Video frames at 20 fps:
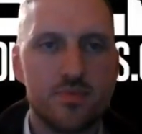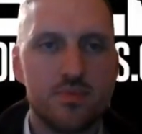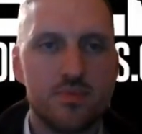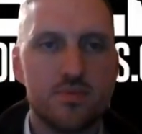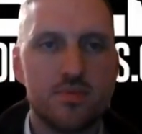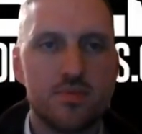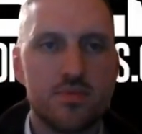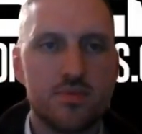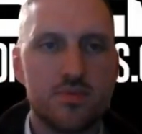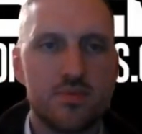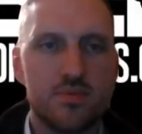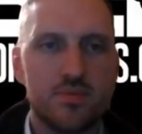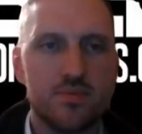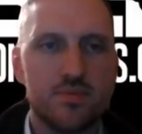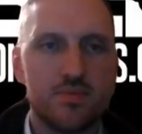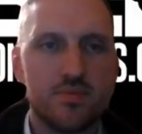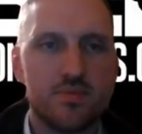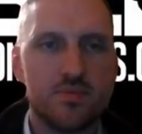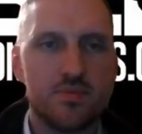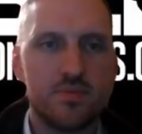
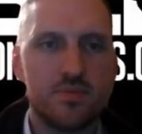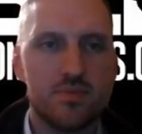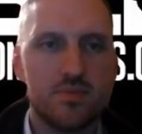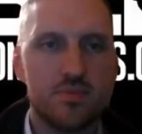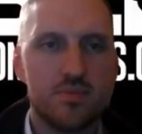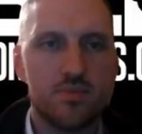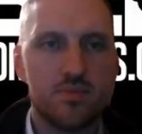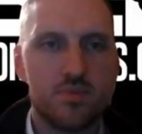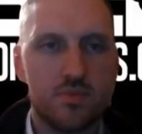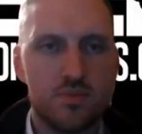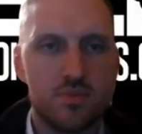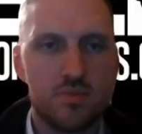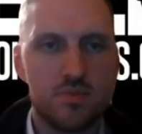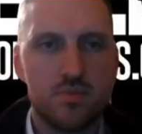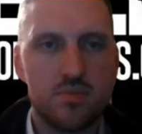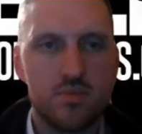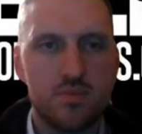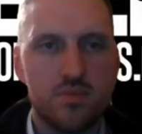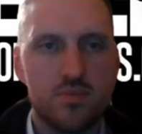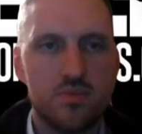
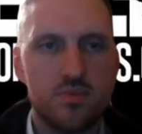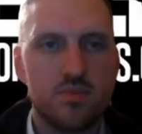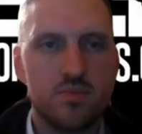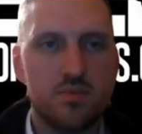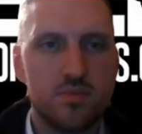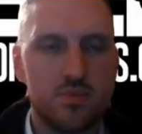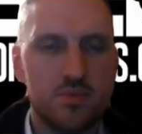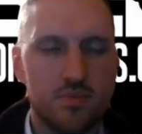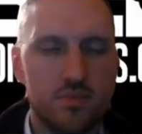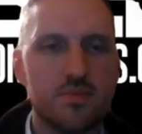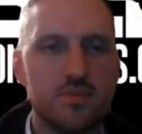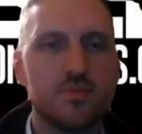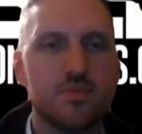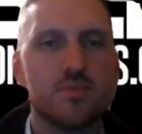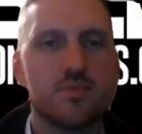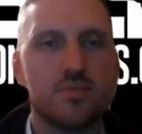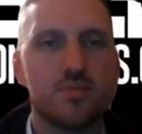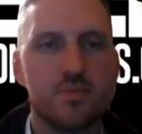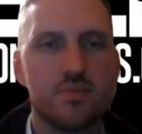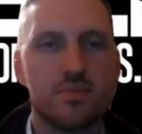
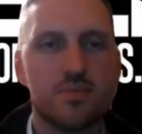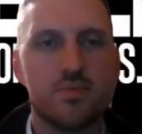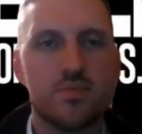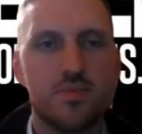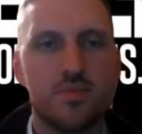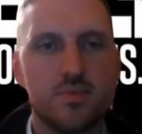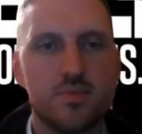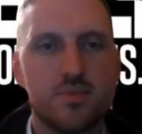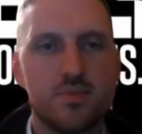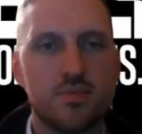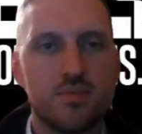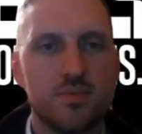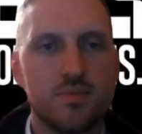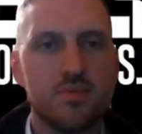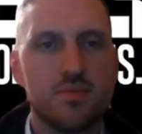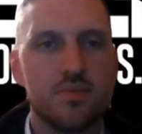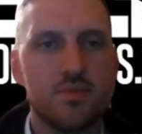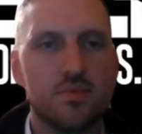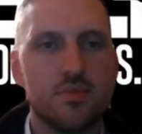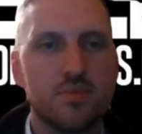
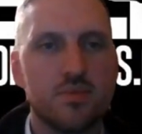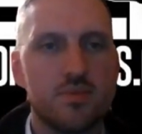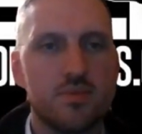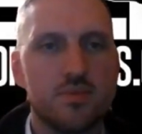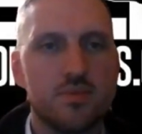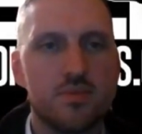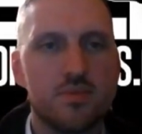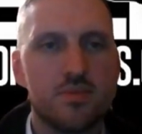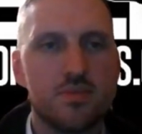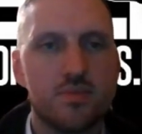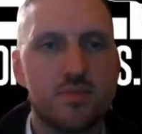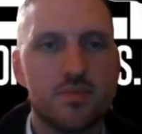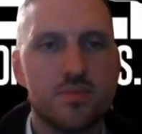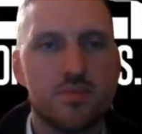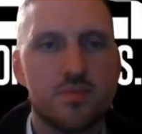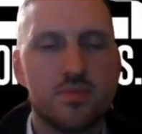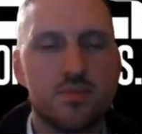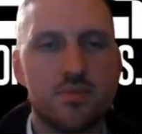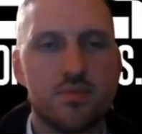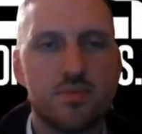
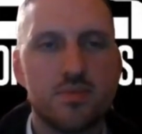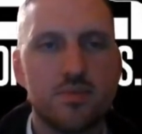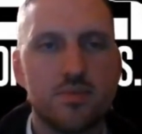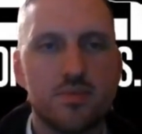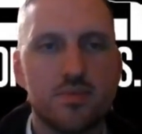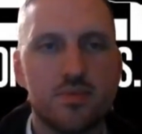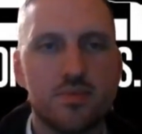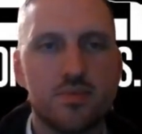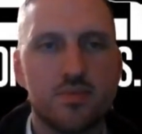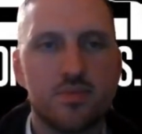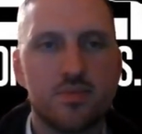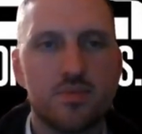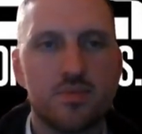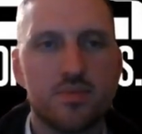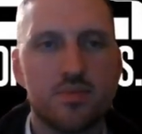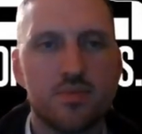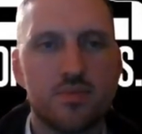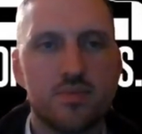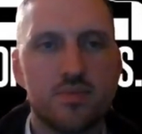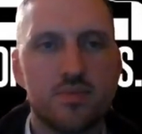
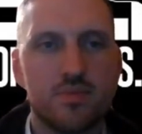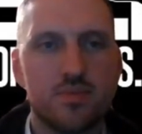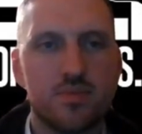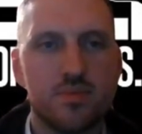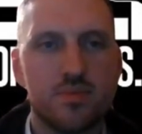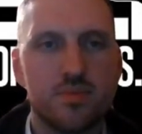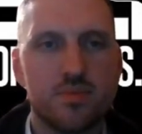(silent)